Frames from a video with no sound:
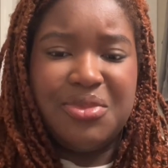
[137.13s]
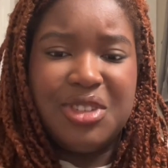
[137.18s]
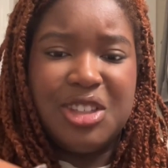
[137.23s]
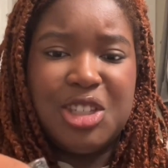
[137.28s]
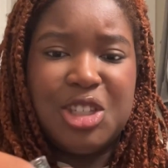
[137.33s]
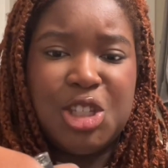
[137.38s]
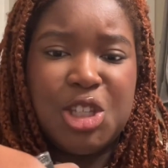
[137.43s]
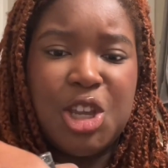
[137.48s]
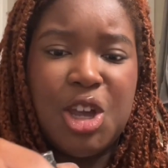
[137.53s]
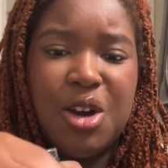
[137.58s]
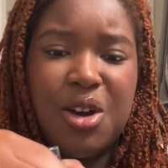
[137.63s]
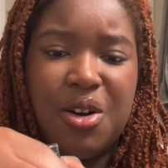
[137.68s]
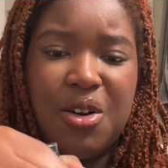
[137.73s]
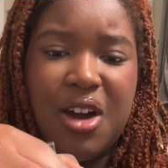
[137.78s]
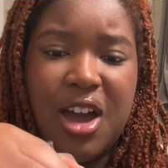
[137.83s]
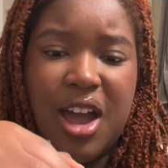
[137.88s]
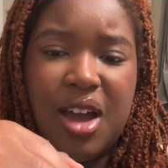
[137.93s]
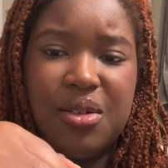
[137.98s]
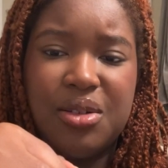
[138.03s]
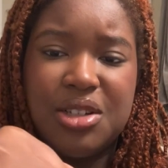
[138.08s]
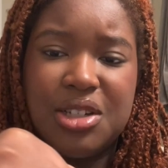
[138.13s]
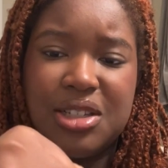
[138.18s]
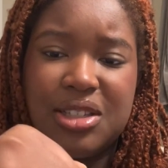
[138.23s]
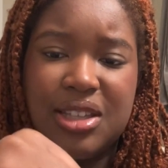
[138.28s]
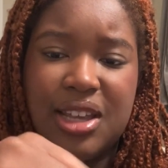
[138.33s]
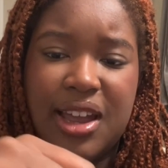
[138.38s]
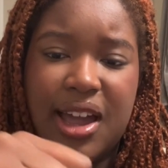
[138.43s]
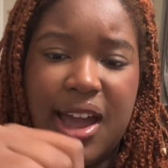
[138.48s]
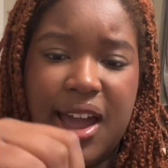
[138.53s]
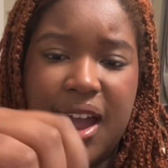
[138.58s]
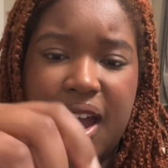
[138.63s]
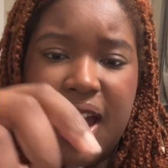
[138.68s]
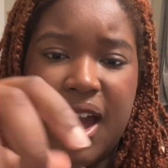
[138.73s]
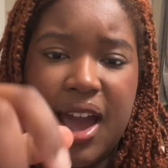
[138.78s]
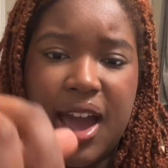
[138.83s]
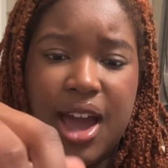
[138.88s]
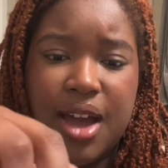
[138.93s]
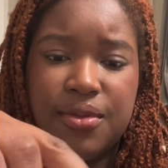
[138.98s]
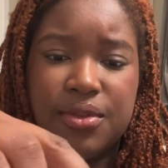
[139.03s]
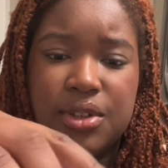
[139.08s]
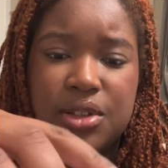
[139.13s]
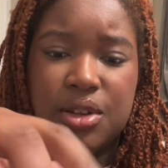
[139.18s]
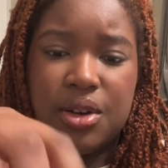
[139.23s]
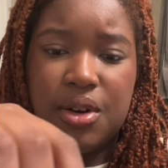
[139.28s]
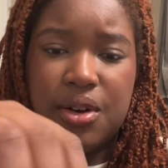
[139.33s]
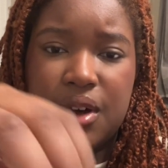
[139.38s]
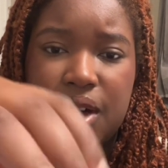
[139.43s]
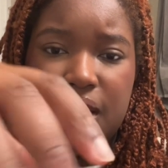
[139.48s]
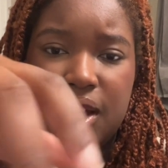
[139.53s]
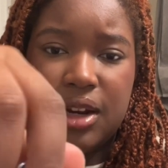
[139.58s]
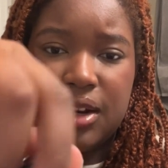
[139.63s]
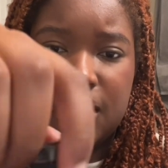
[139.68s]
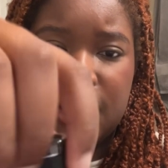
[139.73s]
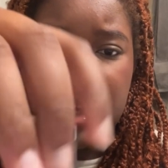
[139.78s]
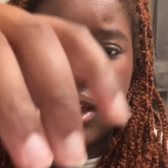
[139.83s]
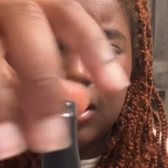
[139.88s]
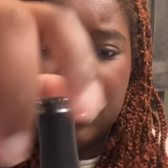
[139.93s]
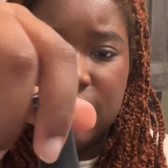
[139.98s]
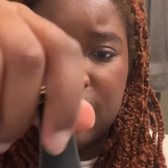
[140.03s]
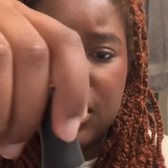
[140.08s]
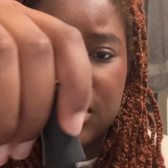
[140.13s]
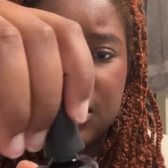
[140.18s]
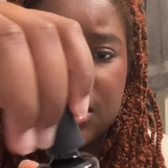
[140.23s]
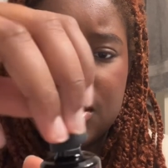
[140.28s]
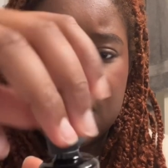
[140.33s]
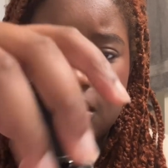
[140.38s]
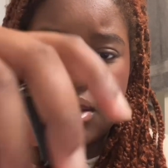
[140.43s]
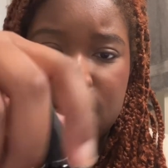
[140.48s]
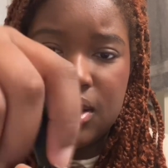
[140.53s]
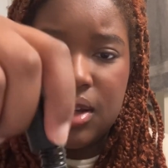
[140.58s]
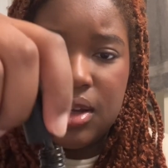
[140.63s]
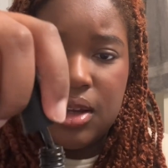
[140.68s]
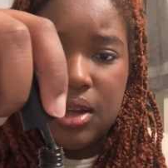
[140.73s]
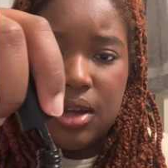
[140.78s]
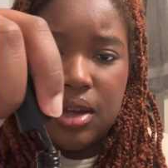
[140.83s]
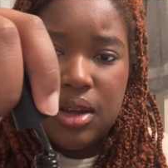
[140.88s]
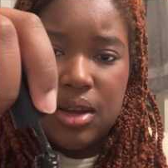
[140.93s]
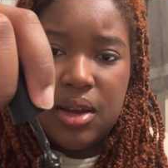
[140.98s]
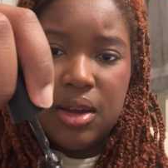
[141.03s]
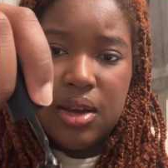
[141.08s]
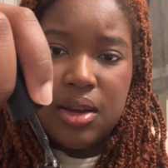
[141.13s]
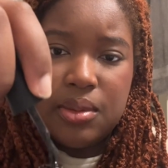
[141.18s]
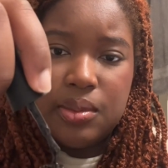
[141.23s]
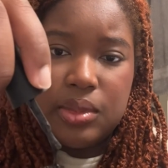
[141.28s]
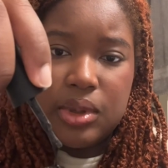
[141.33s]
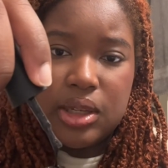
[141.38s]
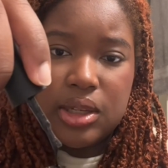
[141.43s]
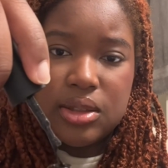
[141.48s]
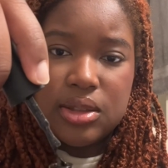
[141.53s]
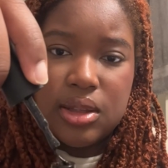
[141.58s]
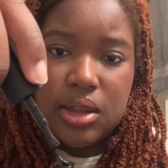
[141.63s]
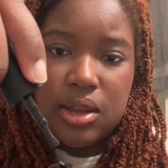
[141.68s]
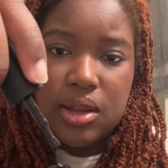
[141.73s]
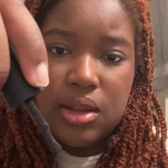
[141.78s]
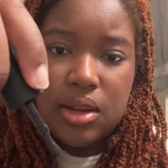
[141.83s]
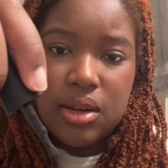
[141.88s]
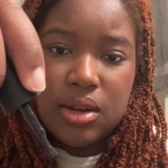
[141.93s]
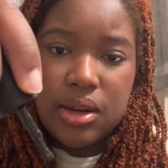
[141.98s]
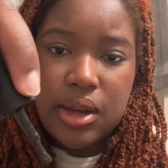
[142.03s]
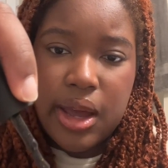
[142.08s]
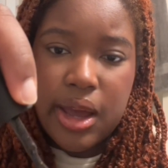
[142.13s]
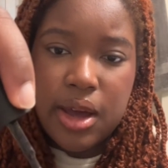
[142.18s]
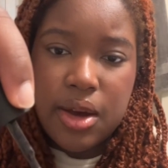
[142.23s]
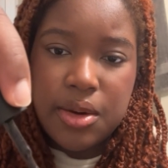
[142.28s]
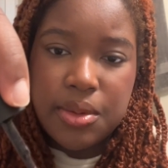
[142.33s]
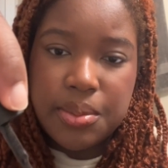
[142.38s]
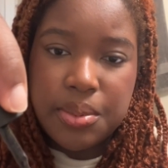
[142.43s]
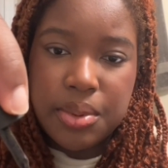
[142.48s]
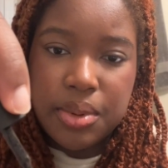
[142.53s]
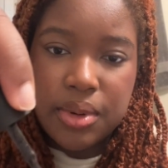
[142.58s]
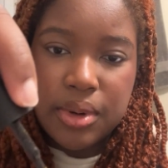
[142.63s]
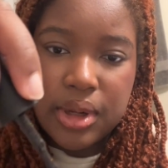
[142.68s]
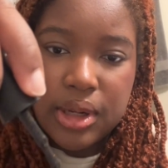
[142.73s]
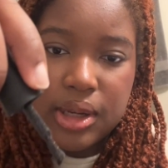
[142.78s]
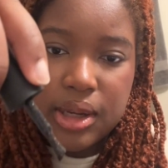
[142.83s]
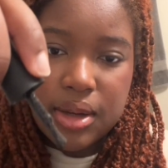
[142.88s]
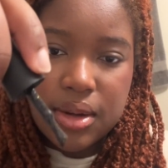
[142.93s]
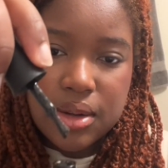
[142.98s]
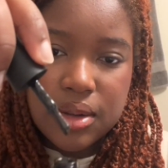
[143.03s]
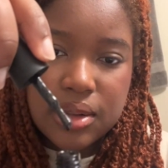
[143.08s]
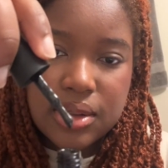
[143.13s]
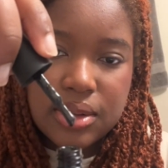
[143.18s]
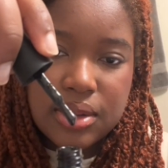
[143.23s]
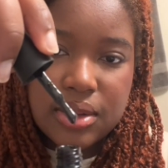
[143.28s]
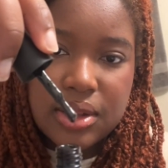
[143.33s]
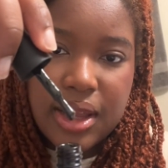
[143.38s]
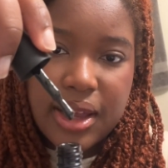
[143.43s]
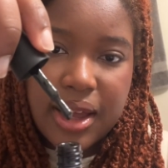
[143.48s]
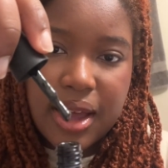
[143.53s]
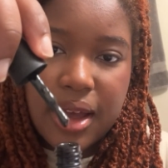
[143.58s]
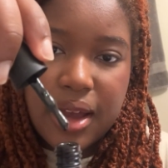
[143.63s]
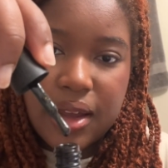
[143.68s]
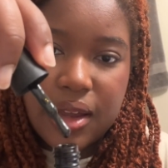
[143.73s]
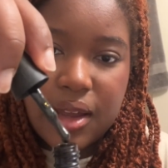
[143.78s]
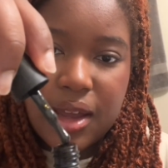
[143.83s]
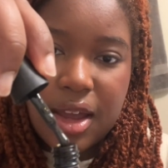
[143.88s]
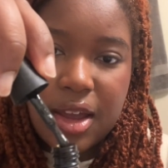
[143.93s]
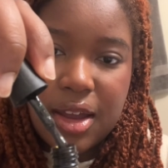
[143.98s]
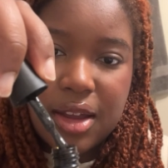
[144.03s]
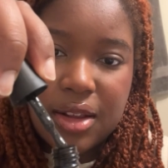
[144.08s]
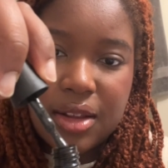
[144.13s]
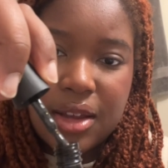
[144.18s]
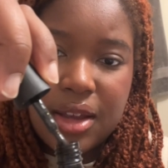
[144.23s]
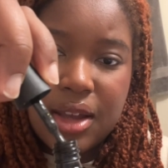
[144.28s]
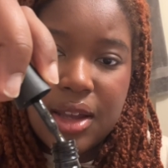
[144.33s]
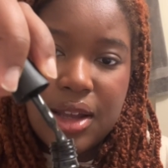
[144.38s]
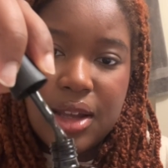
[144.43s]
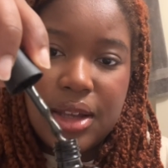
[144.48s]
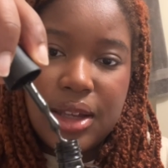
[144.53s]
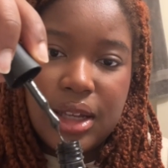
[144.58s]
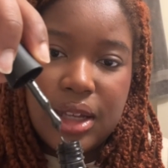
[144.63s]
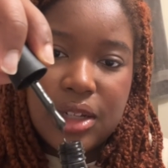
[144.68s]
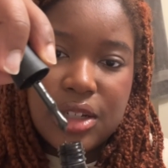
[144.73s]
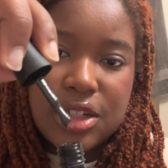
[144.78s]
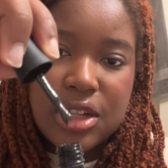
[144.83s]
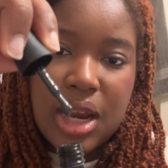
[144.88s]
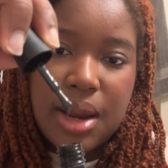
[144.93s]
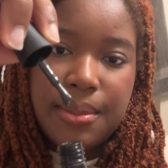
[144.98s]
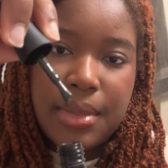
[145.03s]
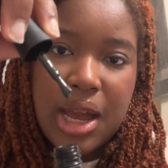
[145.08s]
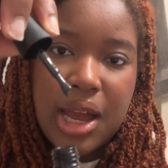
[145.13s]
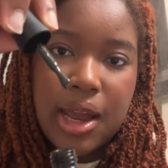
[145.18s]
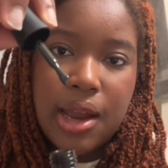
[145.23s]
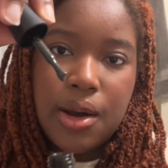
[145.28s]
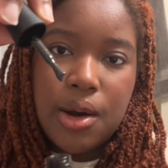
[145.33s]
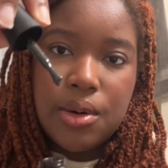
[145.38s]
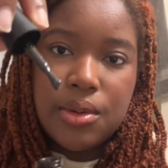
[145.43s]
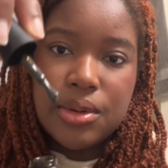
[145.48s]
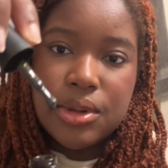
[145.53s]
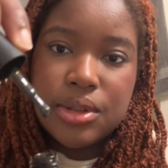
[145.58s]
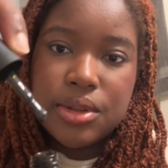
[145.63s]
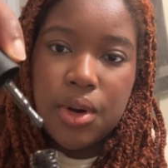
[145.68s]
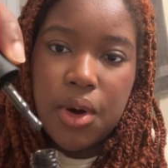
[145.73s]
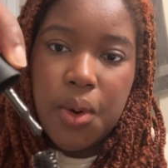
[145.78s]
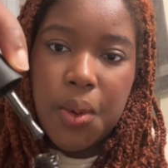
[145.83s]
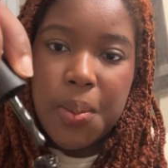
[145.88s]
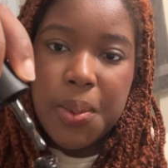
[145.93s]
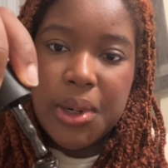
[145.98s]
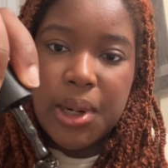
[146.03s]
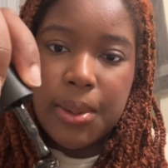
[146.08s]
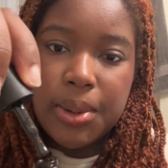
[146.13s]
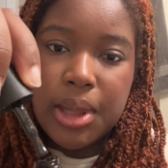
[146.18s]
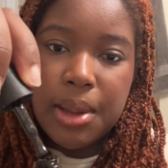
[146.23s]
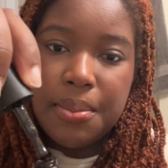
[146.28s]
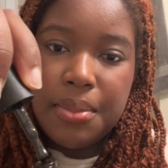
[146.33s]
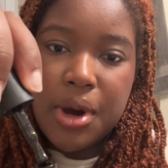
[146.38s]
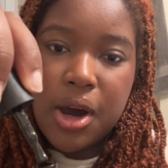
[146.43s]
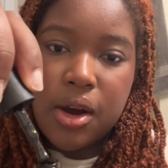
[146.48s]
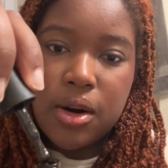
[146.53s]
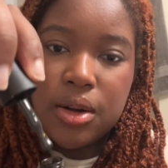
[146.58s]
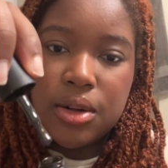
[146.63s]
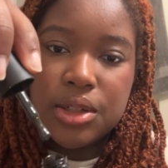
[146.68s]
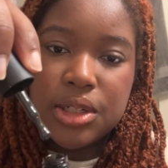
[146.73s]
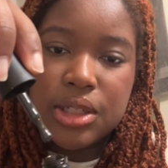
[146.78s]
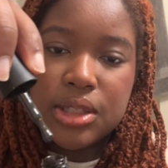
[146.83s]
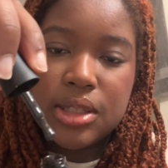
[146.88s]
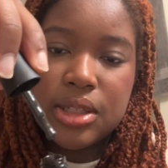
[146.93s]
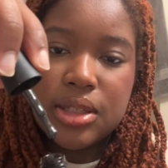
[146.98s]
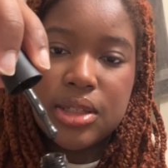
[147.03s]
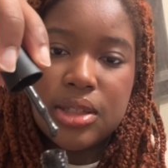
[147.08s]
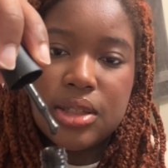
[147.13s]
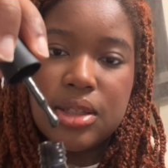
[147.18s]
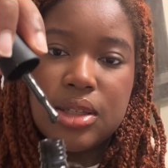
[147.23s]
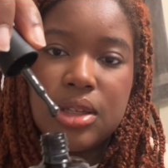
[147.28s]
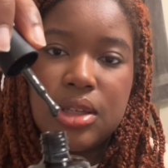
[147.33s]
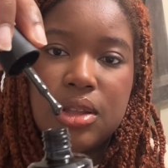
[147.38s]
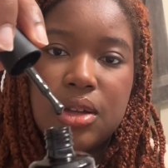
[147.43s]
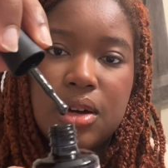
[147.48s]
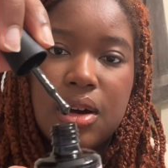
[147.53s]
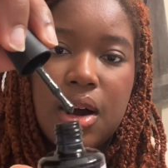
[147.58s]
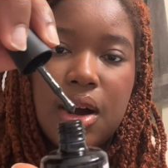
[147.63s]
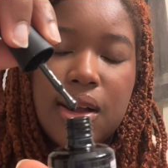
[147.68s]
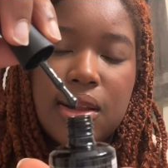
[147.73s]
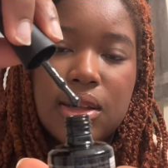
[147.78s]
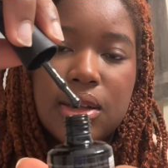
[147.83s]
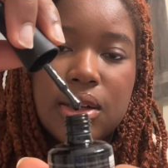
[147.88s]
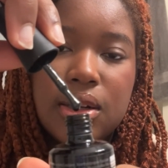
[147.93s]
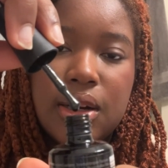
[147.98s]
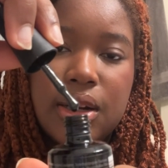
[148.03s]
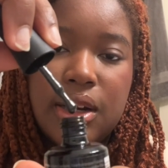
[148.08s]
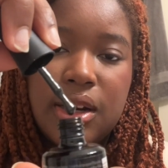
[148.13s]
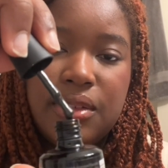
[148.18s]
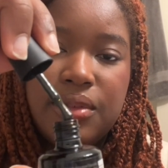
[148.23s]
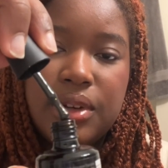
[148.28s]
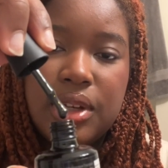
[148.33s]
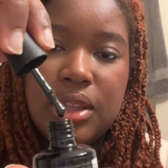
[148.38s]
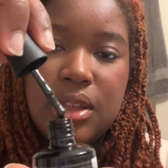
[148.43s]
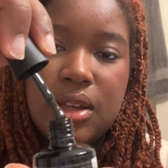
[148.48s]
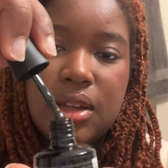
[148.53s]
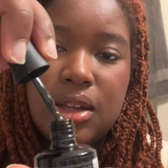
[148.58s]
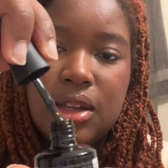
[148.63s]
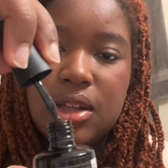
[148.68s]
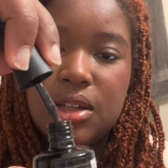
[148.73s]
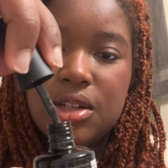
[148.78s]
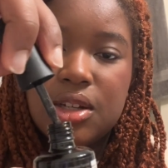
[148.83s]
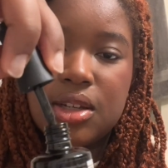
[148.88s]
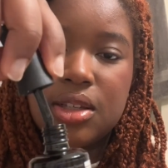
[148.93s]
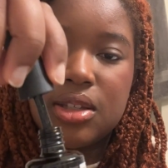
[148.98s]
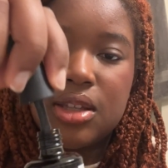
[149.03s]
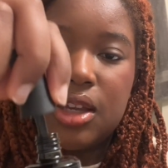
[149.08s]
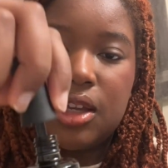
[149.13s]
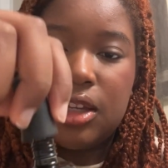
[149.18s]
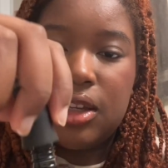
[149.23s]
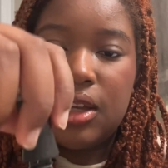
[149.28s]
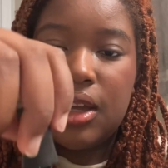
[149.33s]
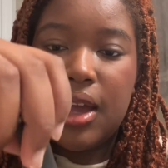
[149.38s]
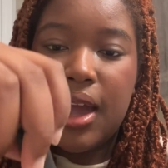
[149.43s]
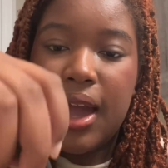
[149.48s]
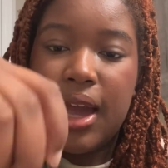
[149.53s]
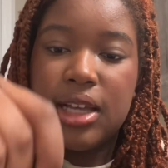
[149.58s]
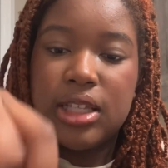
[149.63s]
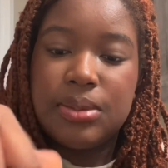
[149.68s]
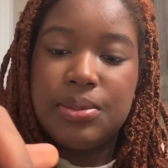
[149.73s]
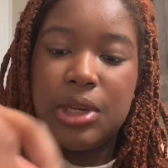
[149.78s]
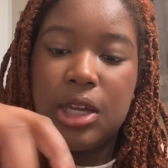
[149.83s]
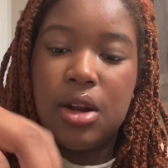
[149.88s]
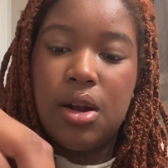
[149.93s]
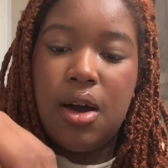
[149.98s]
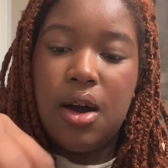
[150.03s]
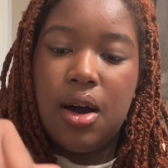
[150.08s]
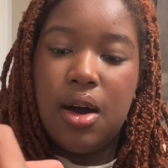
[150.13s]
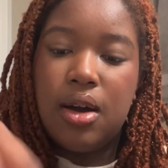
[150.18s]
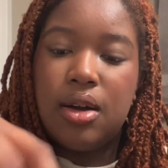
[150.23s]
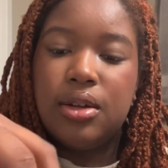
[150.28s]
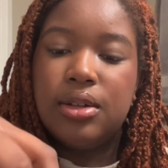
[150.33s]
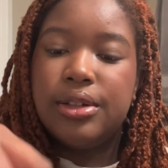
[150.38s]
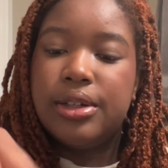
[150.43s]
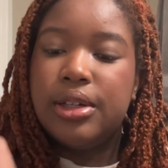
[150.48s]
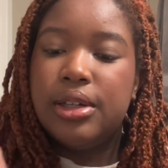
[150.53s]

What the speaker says: So I was just like, I have to go ahead and get this because look how pretty. Like, again, each time I always open up the bottle just to see the color and everything, it's just like, it has me in awe.